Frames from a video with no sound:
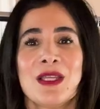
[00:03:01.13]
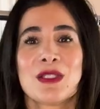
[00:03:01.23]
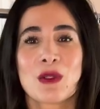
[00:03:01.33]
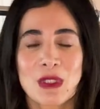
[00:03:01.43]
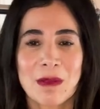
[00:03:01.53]

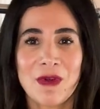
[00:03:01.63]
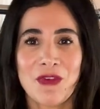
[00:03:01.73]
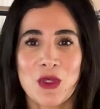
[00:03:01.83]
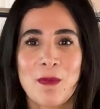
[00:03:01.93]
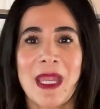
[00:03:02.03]
So some of
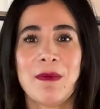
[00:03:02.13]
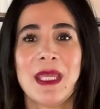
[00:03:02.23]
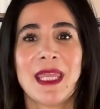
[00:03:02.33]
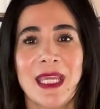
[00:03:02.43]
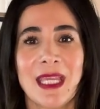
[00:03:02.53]
you may be
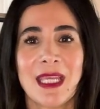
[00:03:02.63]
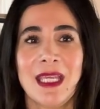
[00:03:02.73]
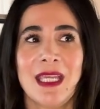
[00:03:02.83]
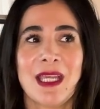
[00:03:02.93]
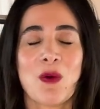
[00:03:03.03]

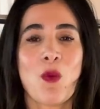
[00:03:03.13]
thinking,